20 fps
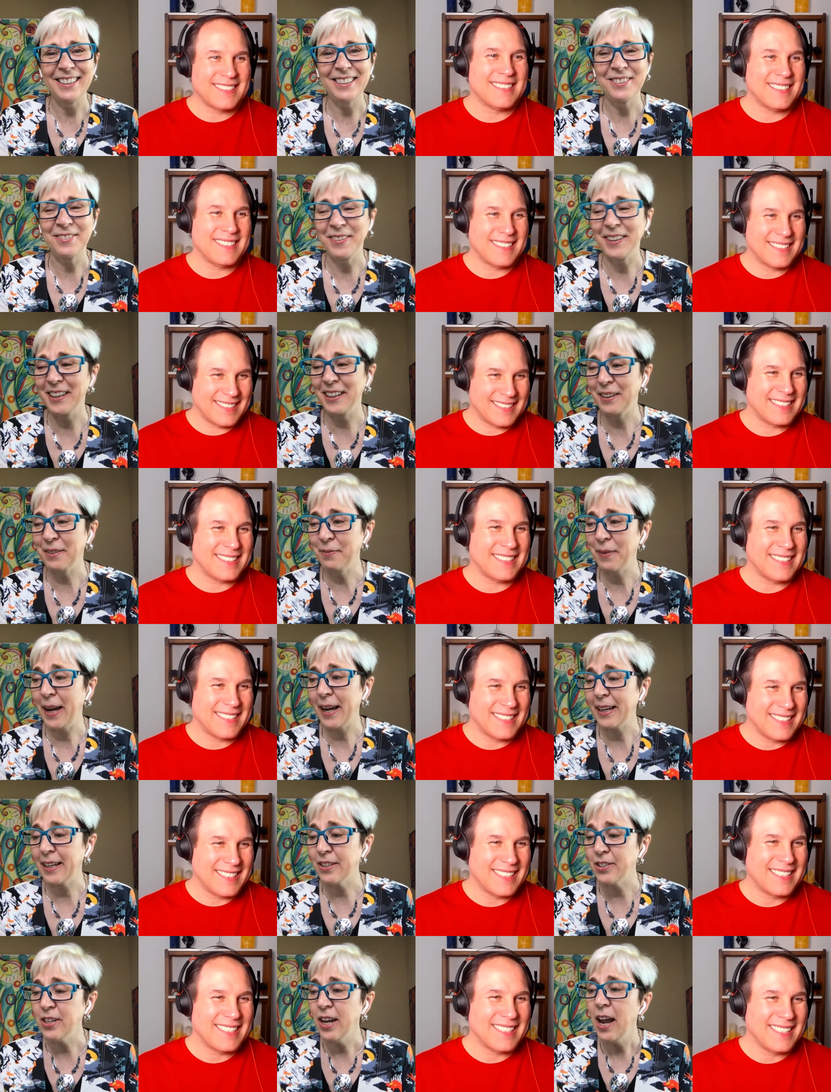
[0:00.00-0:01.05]
Speaker 1: in a sweet little
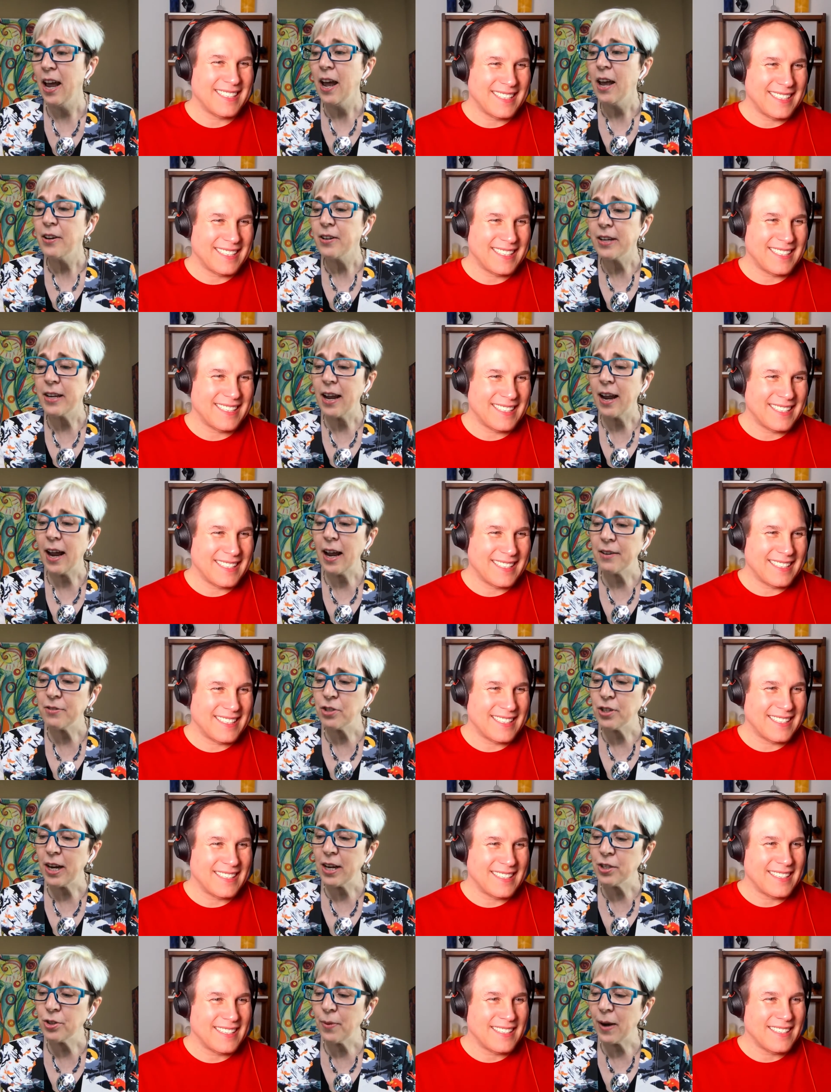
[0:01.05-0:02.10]
package. Uh,
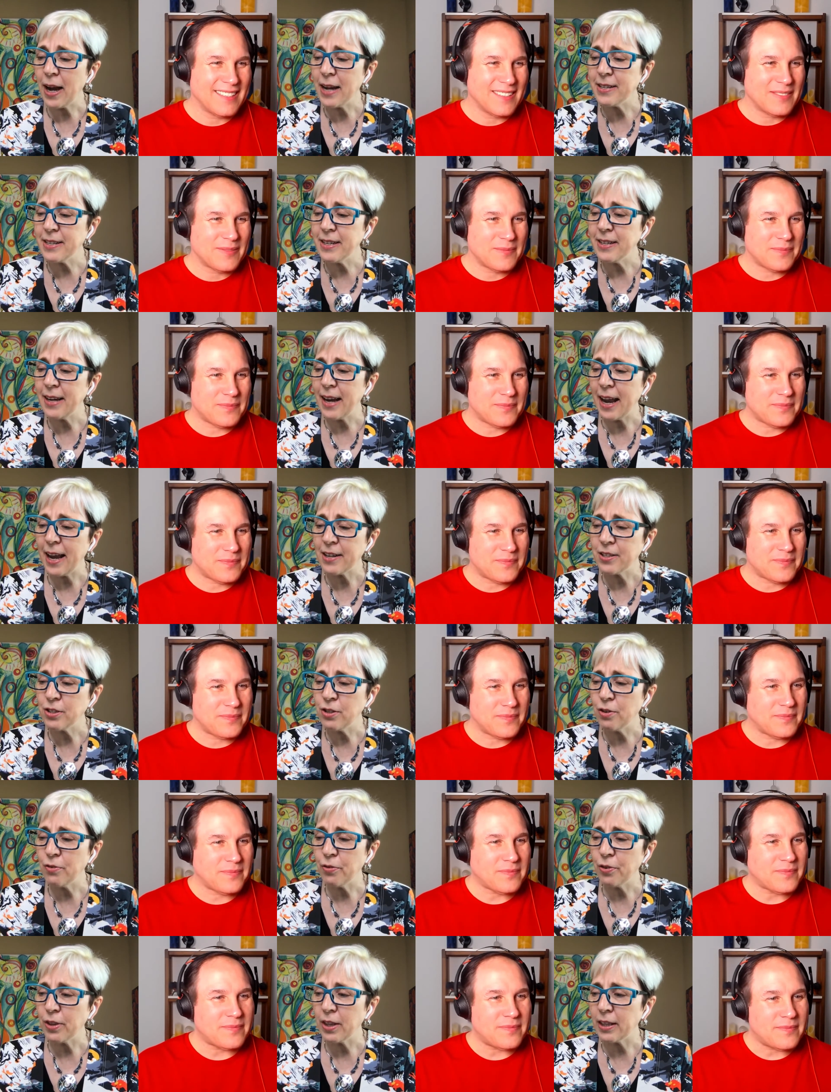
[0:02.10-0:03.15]
Joshua, I didn't ask
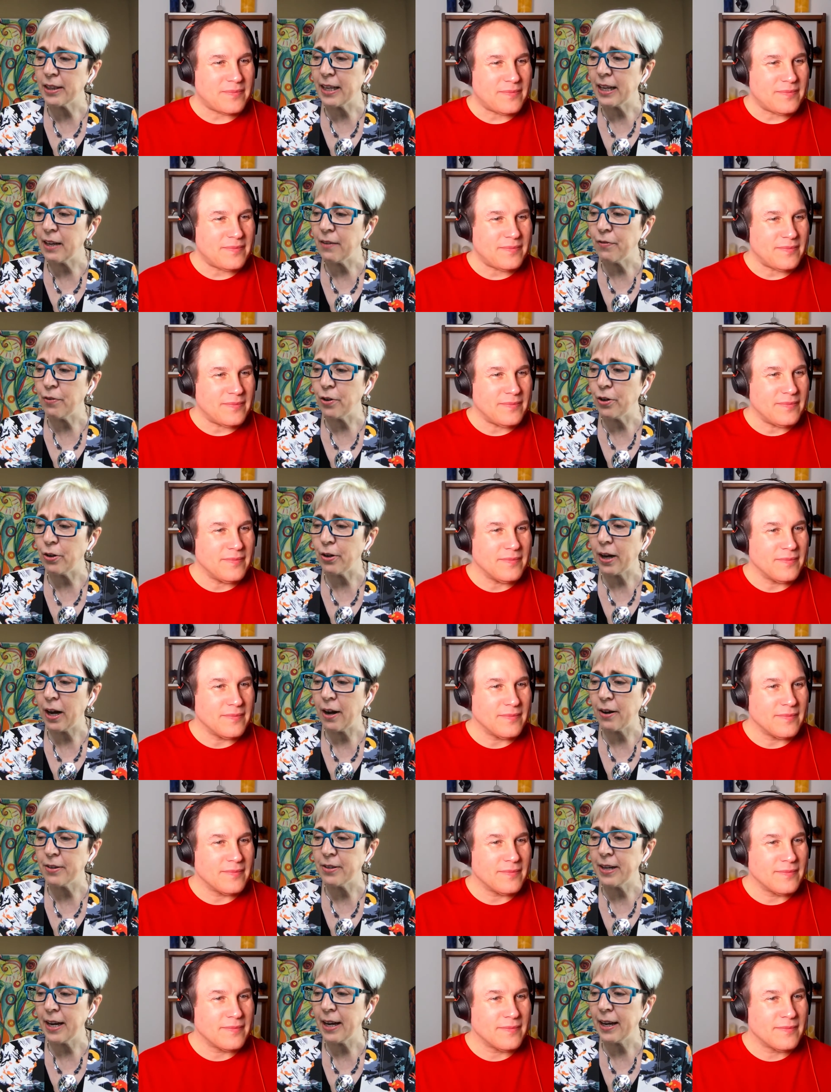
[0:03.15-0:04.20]
you for the link for your
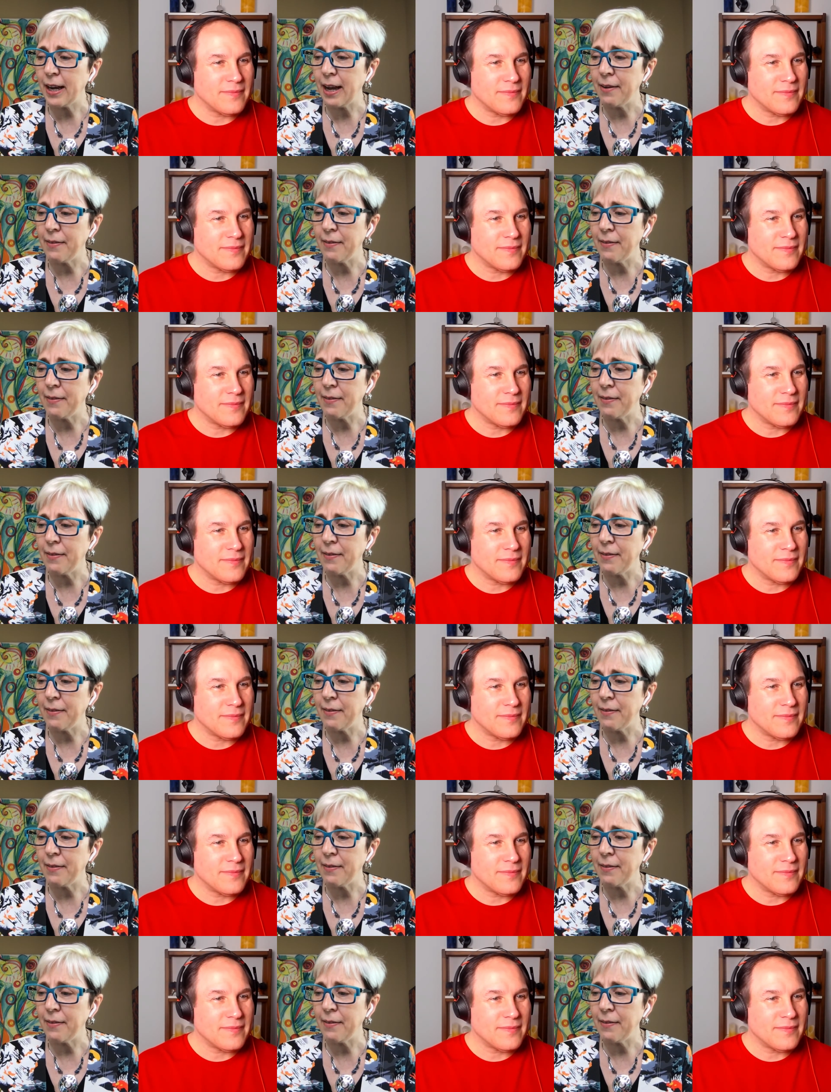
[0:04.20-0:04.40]
card deck.